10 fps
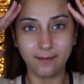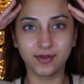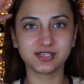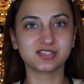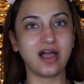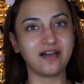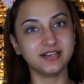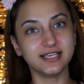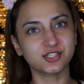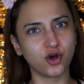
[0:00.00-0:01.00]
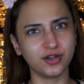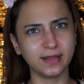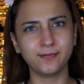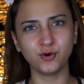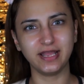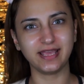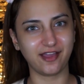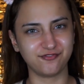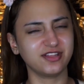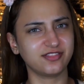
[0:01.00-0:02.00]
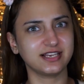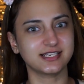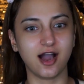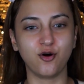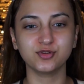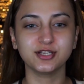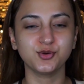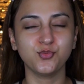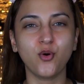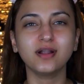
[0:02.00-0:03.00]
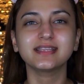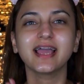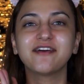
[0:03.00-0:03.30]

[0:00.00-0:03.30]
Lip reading: because gravity is already pulling everything down and you want